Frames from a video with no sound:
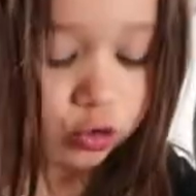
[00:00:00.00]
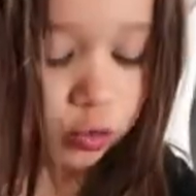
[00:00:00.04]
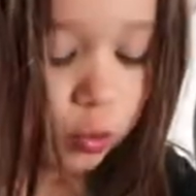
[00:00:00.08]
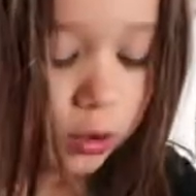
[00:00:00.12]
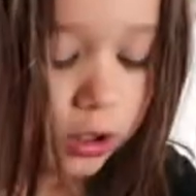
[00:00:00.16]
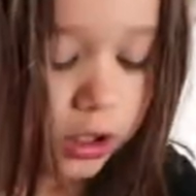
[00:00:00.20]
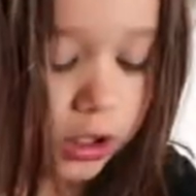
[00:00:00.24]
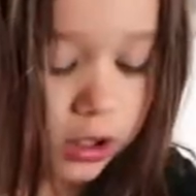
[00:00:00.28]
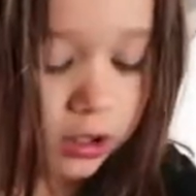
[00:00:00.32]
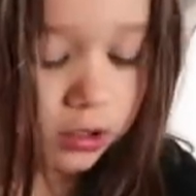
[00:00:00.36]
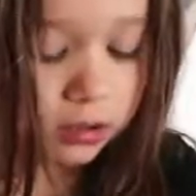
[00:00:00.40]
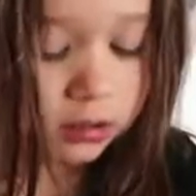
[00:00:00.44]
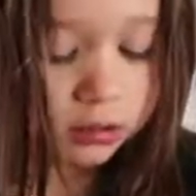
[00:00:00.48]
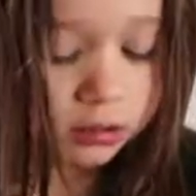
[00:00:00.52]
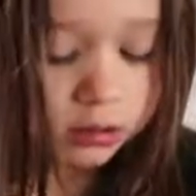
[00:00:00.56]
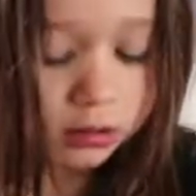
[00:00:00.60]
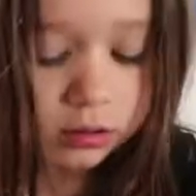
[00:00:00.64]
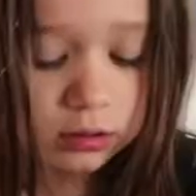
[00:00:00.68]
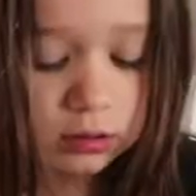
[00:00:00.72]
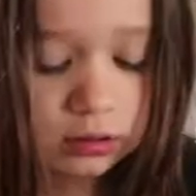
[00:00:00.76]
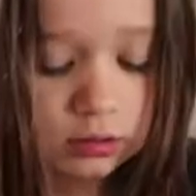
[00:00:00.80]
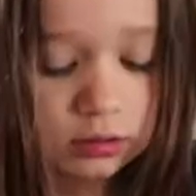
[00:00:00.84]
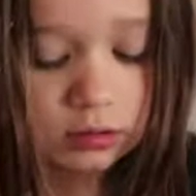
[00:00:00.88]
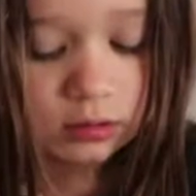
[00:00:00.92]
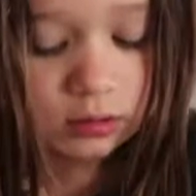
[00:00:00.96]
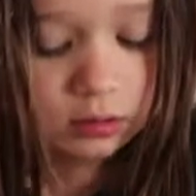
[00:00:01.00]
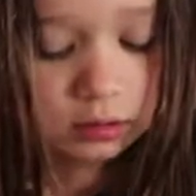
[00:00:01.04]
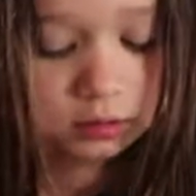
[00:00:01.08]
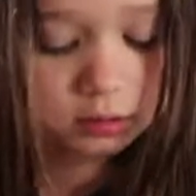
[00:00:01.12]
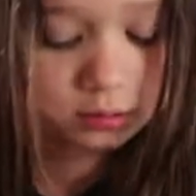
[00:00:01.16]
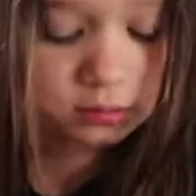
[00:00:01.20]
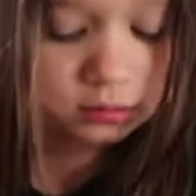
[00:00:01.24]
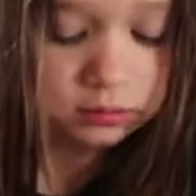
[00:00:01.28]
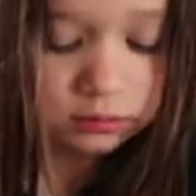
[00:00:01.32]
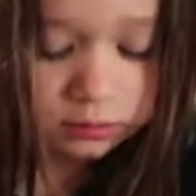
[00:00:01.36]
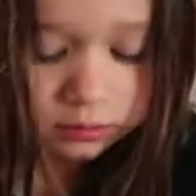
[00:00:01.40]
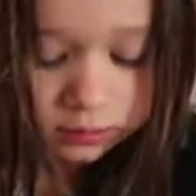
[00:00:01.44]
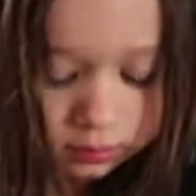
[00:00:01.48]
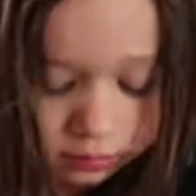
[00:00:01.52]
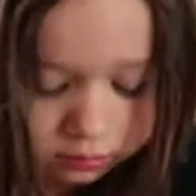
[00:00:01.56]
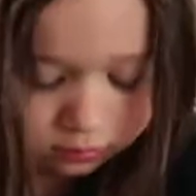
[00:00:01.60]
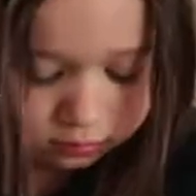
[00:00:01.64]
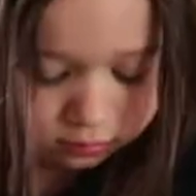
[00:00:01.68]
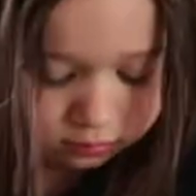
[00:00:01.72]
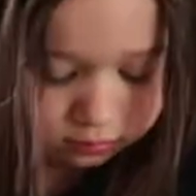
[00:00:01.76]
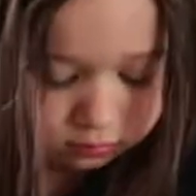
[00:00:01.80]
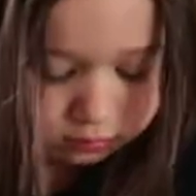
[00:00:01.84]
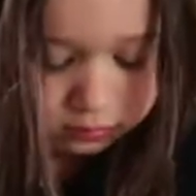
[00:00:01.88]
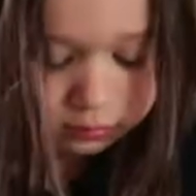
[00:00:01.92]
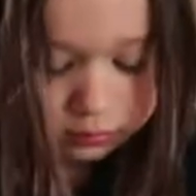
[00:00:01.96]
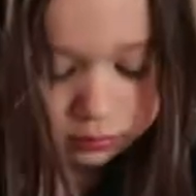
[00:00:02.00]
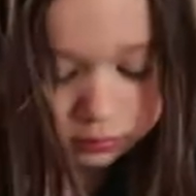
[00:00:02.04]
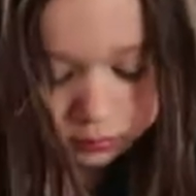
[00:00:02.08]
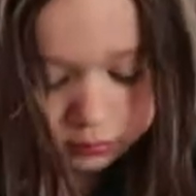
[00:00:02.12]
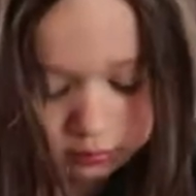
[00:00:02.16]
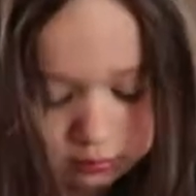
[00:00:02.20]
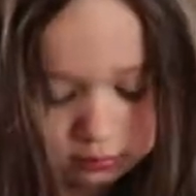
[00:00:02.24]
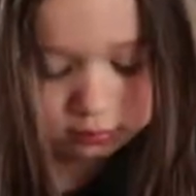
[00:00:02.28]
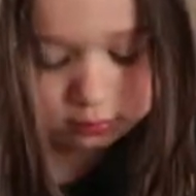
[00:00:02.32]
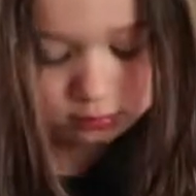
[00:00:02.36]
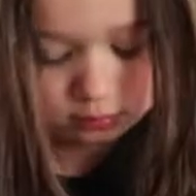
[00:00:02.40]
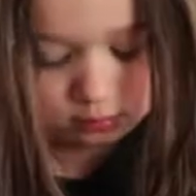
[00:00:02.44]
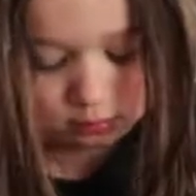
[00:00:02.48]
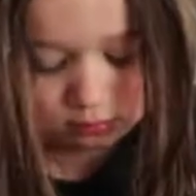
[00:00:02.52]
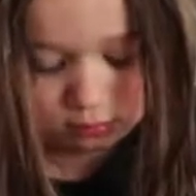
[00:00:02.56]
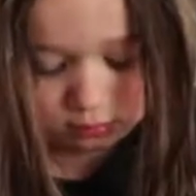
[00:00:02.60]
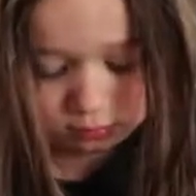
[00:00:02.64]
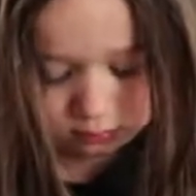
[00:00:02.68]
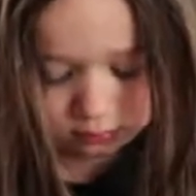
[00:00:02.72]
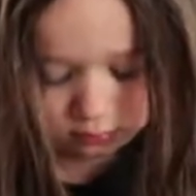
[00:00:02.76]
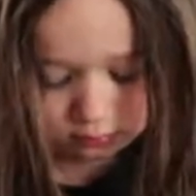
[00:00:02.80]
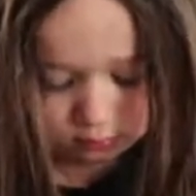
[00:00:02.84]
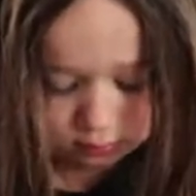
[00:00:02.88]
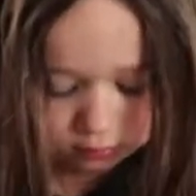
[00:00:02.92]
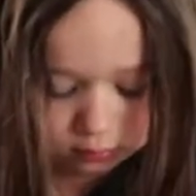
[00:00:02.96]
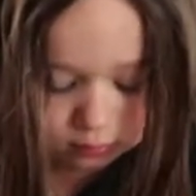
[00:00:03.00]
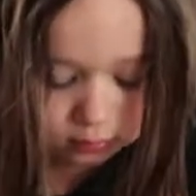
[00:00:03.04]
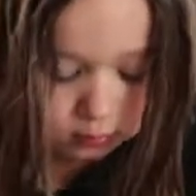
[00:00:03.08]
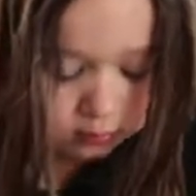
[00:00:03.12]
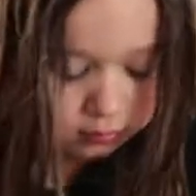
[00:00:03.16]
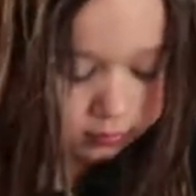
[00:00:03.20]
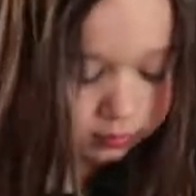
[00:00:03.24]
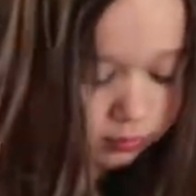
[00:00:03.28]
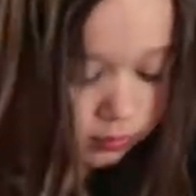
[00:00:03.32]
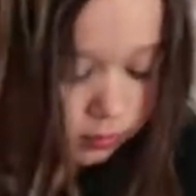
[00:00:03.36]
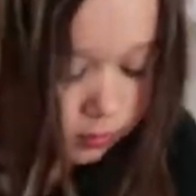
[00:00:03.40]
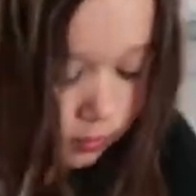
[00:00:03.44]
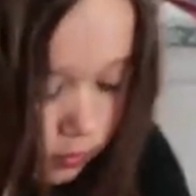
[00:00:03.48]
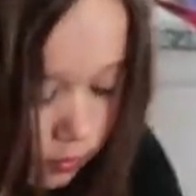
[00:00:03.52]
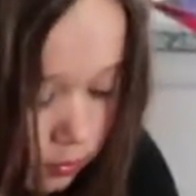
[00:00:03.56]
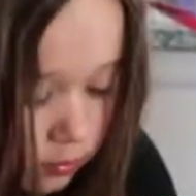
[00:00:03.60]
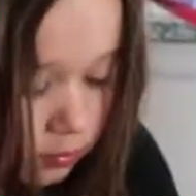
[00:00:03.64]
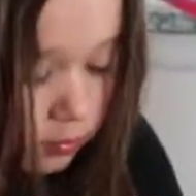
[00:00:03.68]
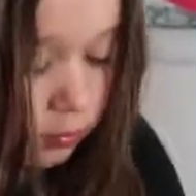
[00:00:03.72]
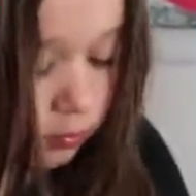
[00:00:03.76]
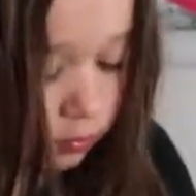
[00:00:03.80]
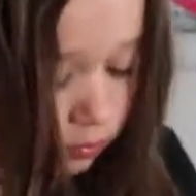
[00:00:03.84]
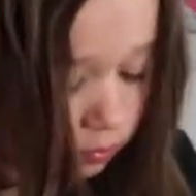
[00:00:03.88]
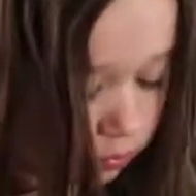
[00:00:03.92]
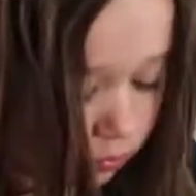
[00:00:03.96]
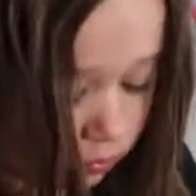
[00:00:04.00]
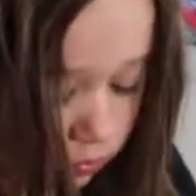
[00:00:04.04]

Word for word: was one. eight cups of flour, and it was